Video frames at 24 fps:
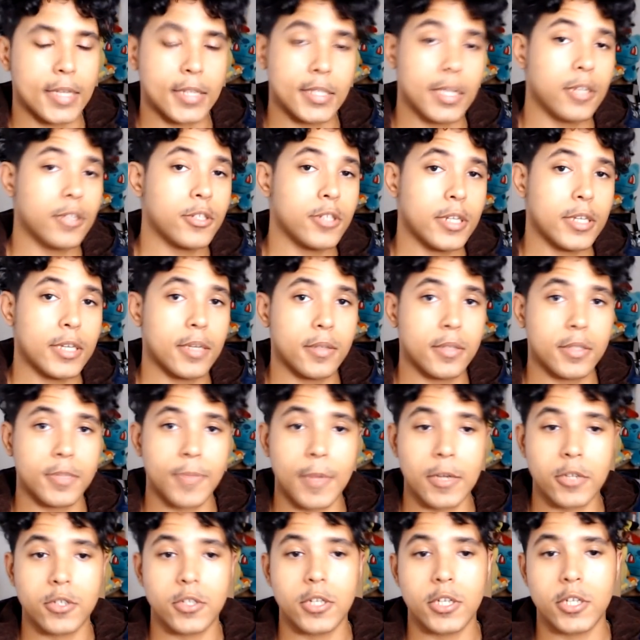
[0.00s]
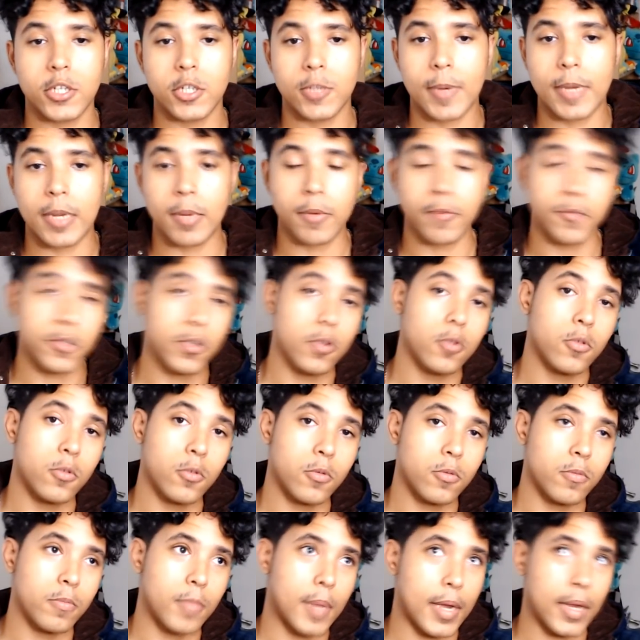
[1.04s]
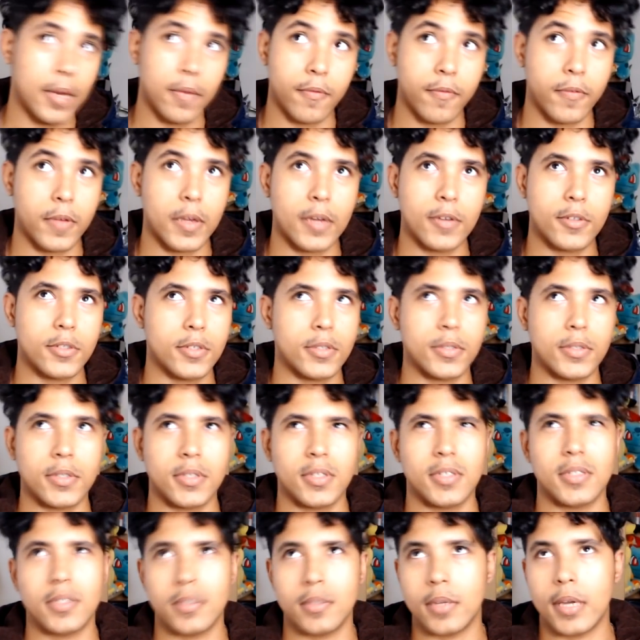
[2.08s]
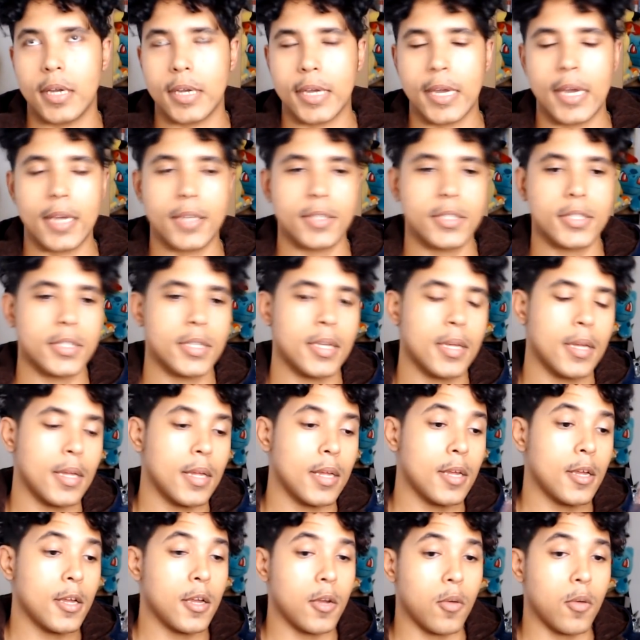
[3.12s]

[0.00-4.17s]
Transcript: Essentially, Special Edition is made up of two main features, I guess.